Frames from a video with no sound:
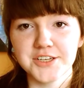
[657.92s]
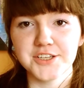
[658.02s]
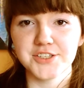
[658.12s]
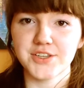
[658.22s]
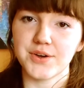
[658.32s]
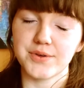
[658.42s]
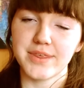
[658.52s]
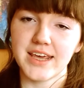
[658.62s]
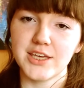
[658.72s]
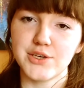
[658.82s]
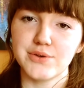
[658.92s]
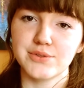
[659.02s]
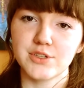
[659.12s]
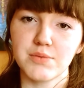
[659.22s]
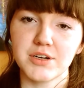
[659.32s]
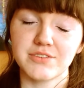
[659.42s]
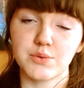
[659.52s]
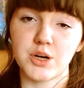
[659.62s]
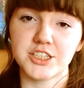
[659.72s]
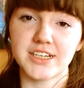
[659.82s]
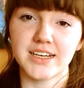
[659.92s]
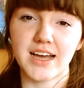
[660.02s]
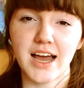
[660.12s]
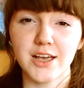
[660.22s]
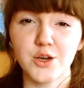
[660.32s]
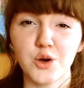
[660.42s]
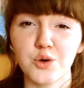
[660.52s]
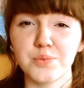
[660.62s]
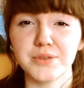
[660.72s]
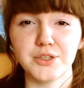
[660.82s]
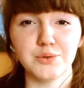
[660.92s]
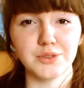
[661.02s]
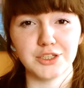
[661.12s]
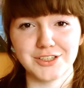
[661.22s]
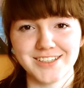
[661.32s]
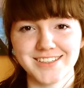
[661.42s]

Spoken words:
So thank you so much for watching. I hope you learned